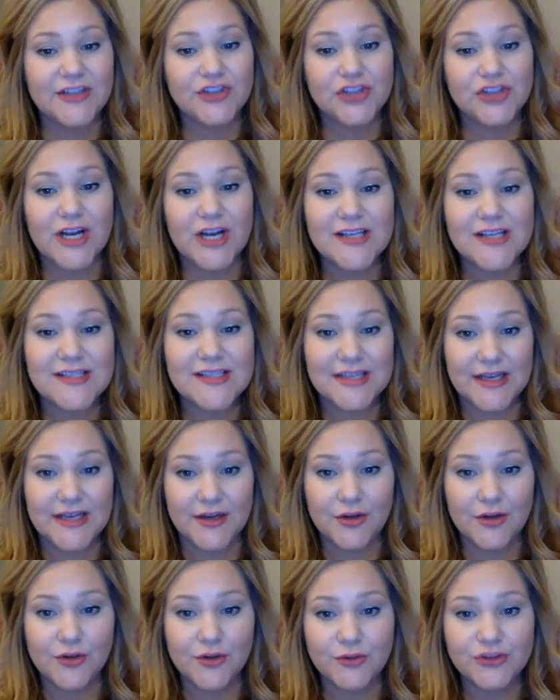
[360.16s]
trust, and
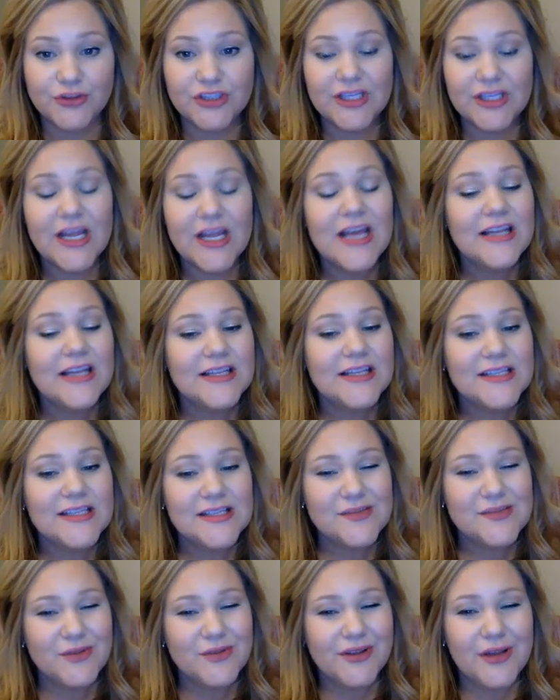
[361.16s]
inclusion. This
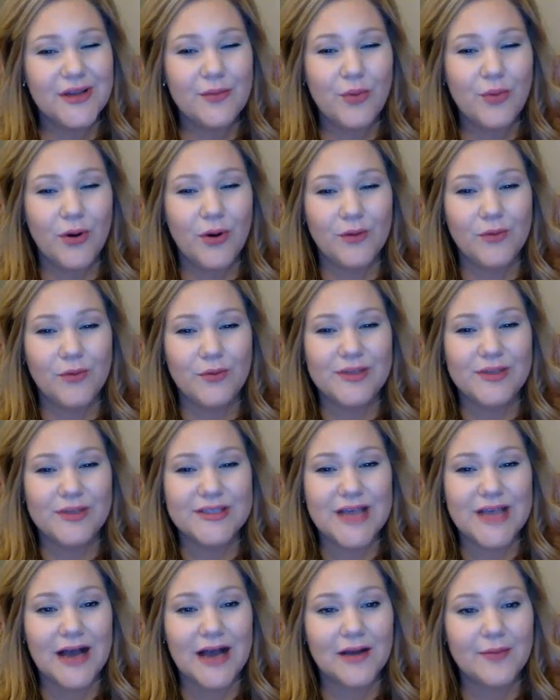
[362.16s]
is really important when we
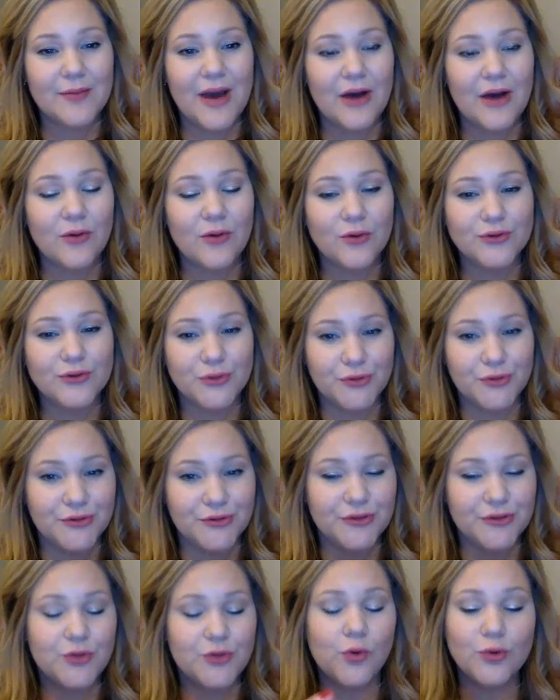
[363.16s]
talk about
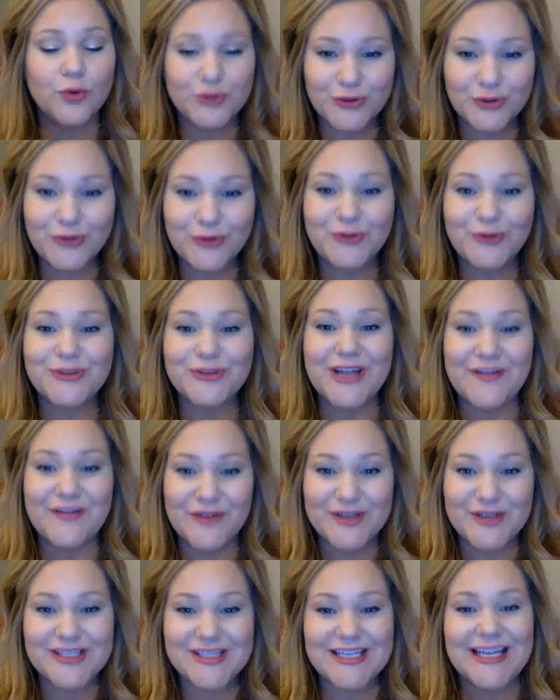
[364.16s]
cultural
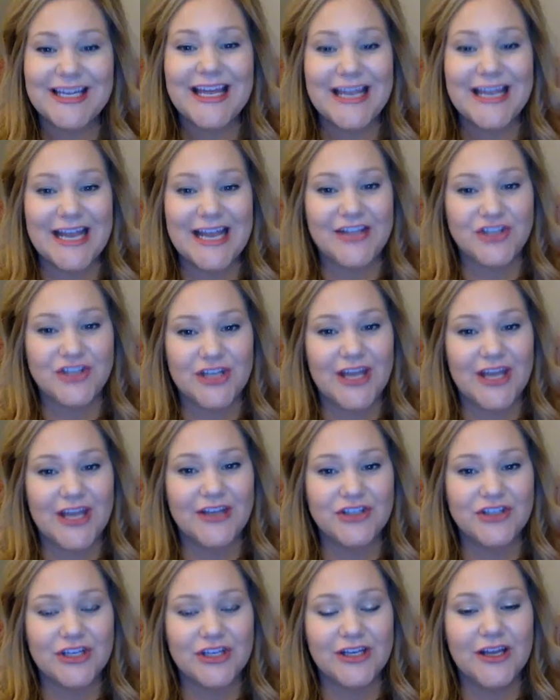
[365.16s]
diversity in
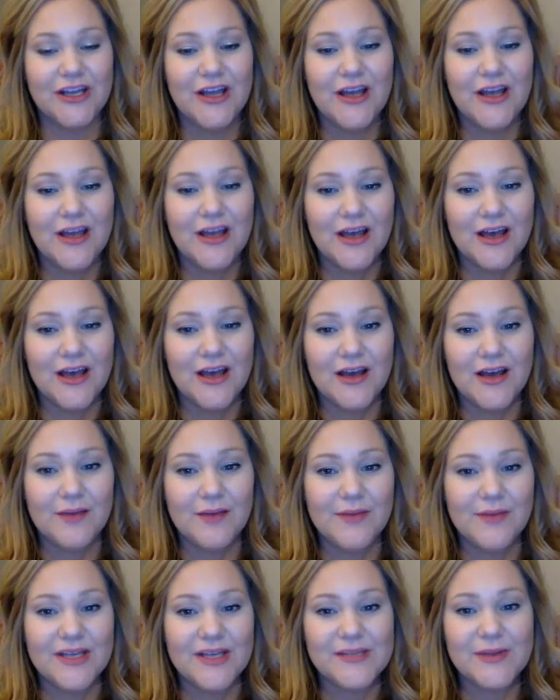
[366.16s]
education,
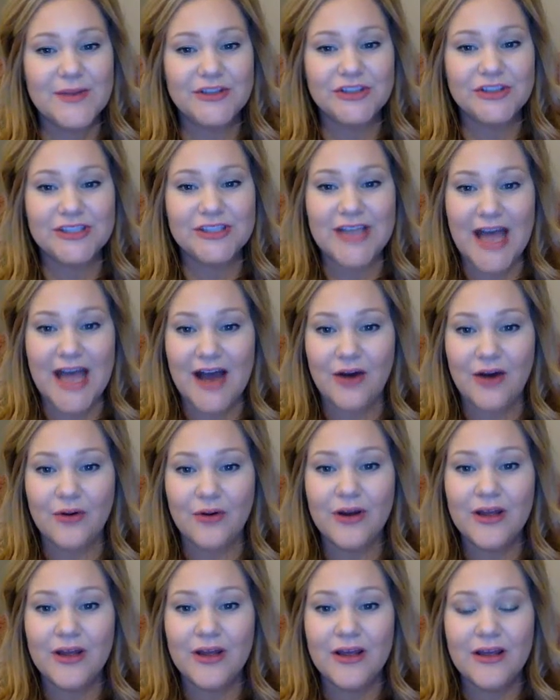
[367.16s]
especially
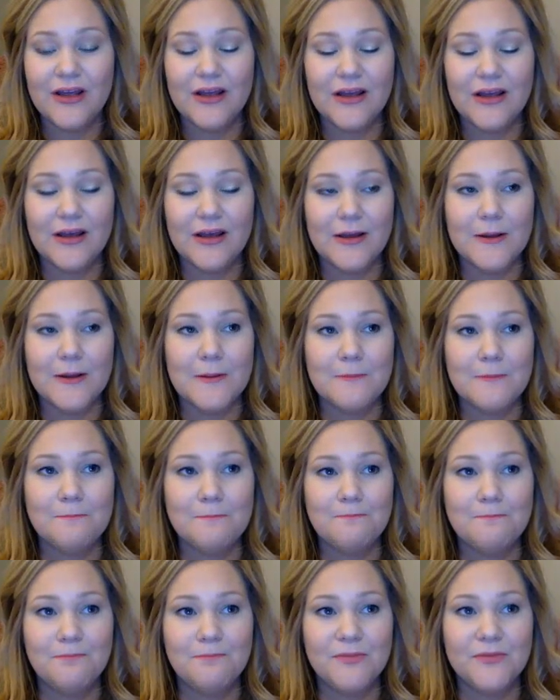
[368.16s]
now.
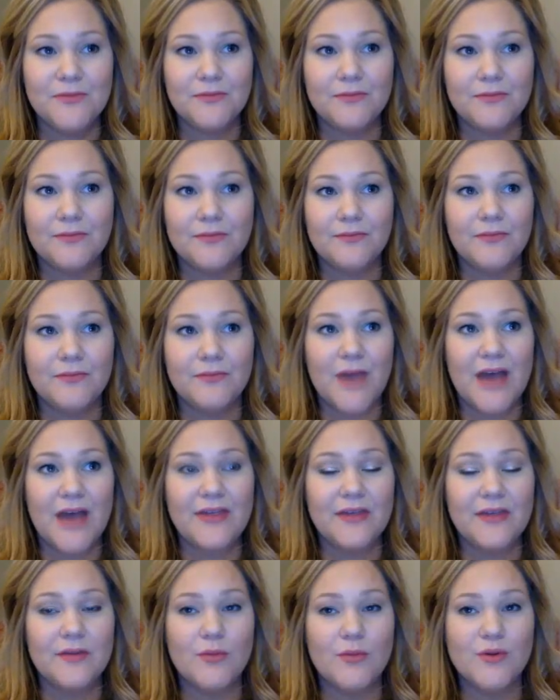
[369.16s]
I
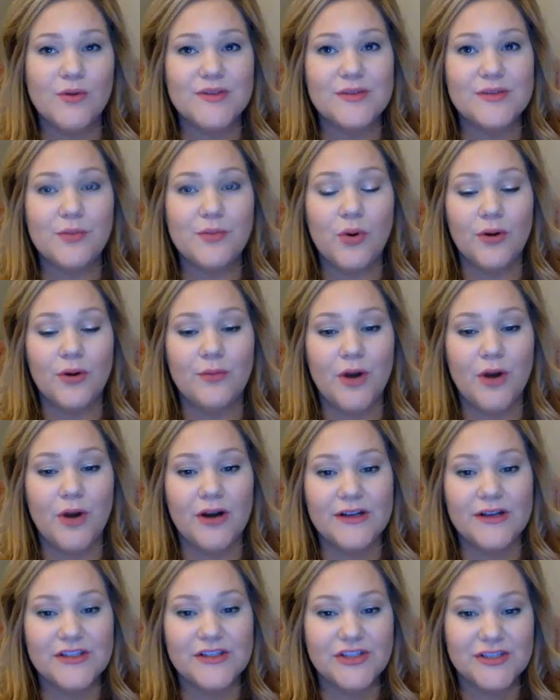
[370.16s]
think the most important
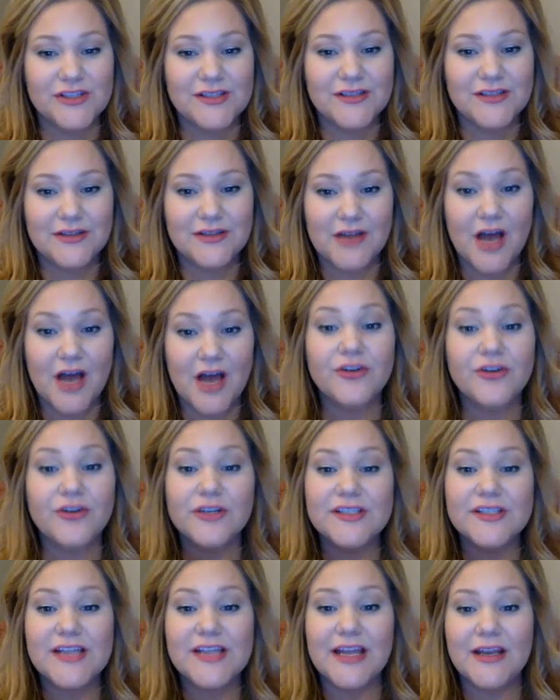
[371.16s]
part is just
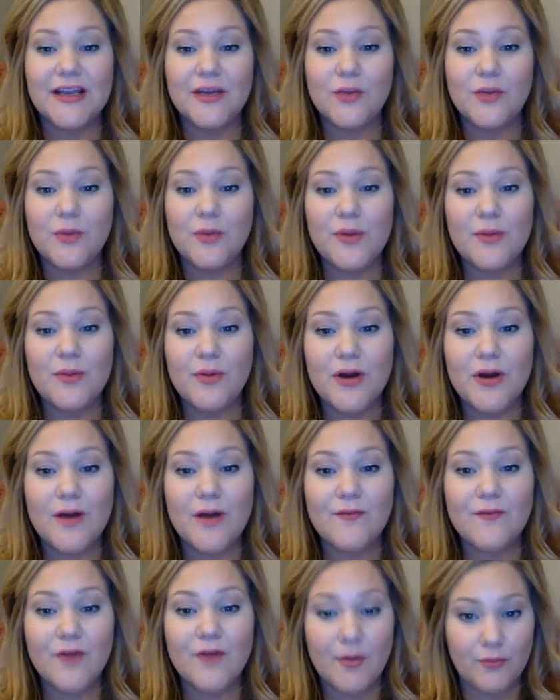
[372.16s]
understanding where people
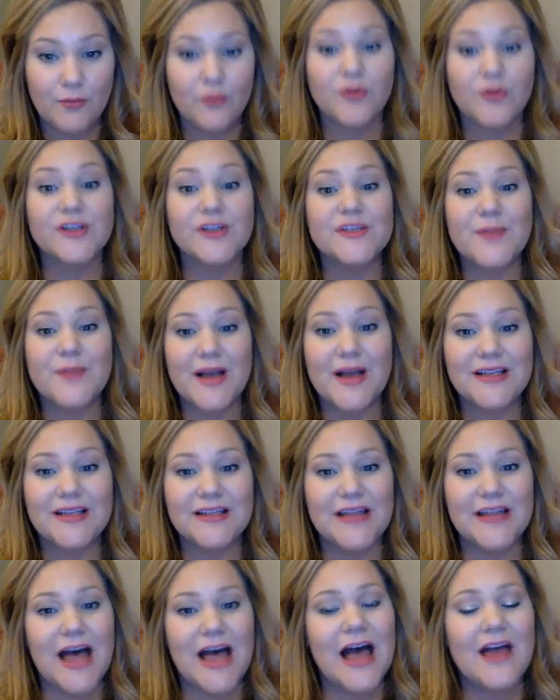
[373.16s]
come from,
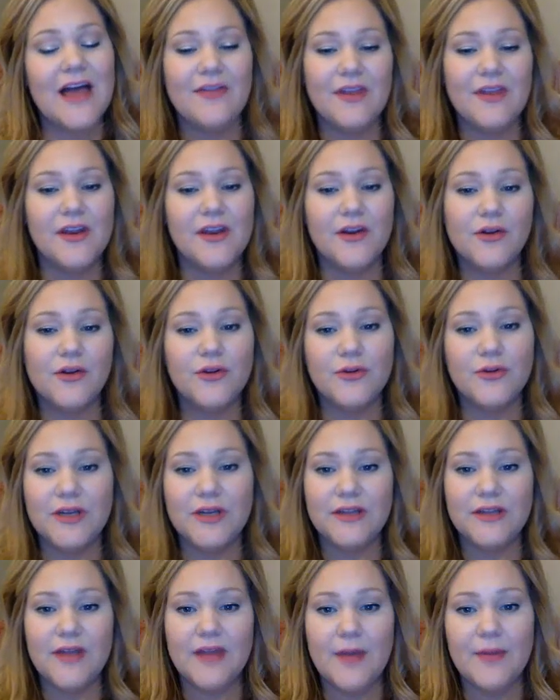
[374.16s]
respecting that, and then
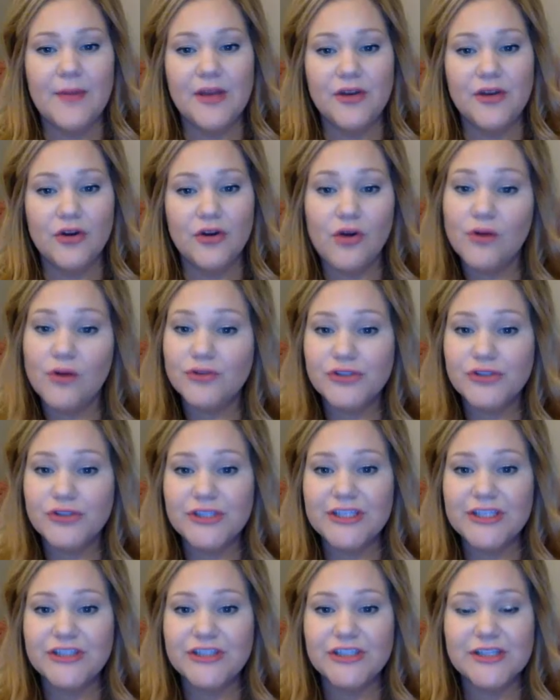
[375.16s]
including them in your own
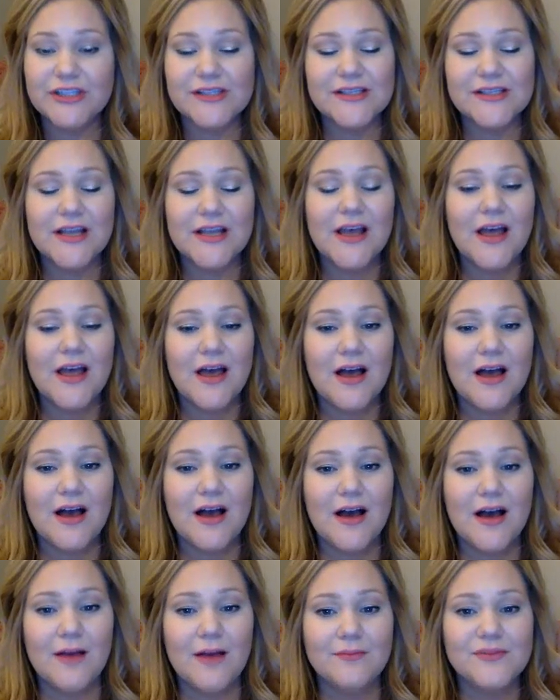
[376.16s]
traditions,
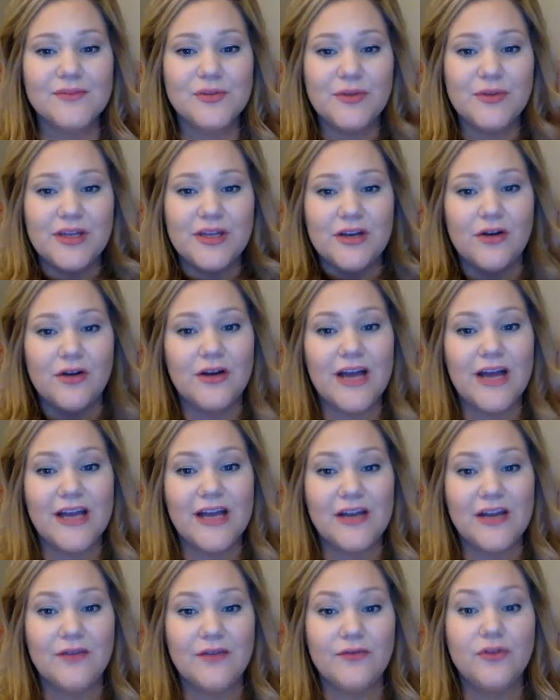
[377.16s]
so we can all
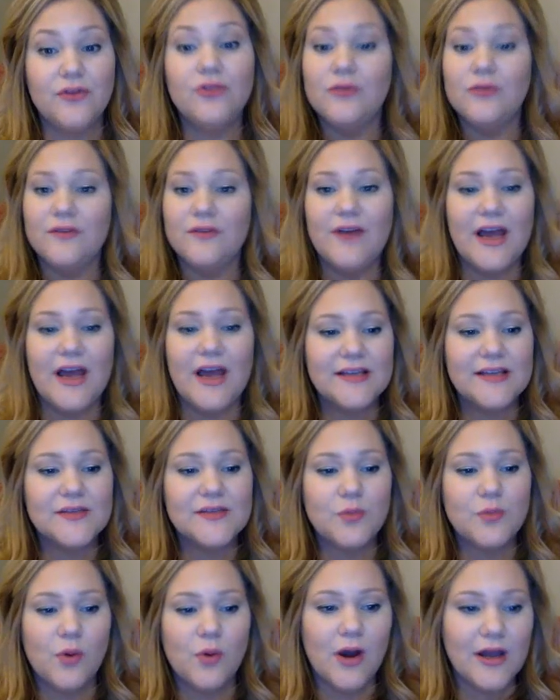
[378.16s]
kind of unify as
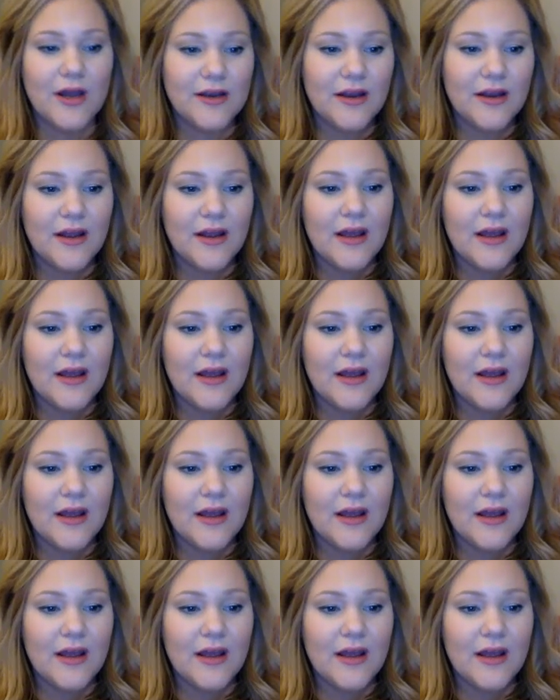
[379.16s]
one.